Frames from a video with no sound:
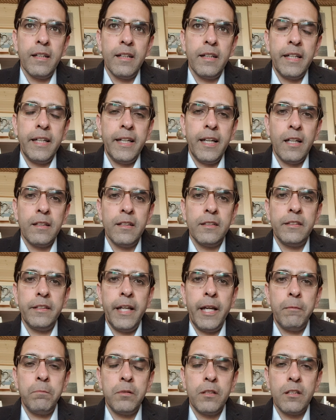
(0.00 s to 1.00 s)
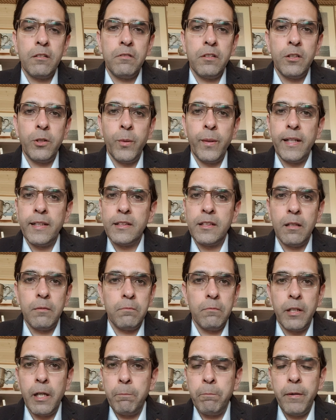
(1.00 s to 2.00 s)
he and his neighbor were doing some
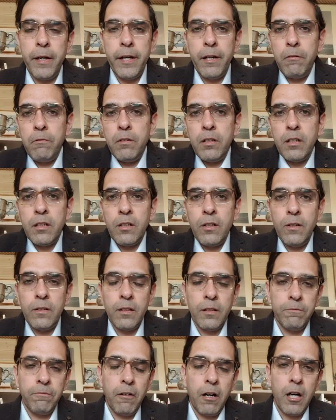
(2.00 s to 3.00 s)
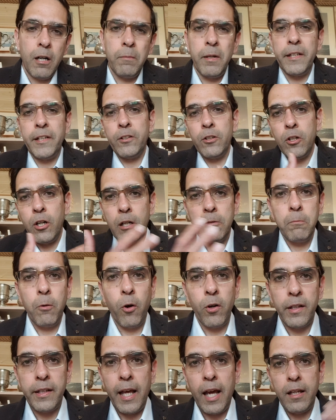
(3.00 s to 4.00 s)
repair work on a farm, and how
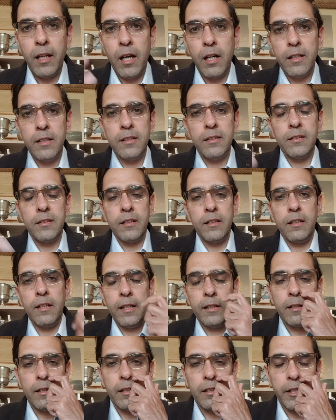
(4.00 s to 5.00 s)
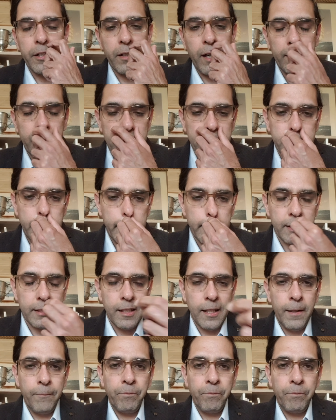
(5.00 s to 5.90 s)
Montana is in the United States.